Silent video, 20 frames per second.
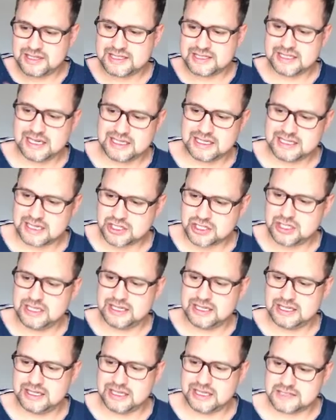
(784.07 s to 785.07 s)
case,
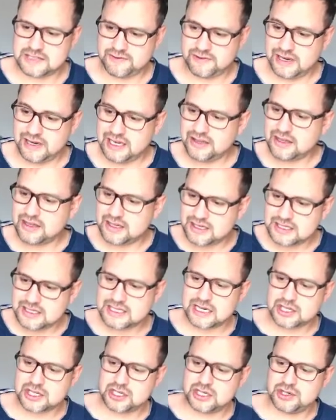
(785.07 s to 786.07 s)
actually, that's fine. That is
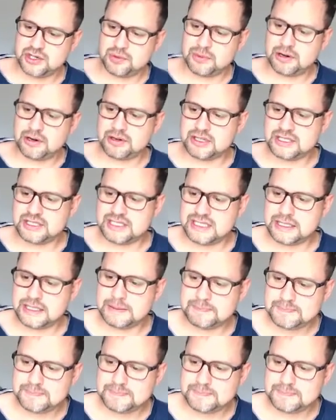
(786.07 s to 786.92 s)
actually numerical data.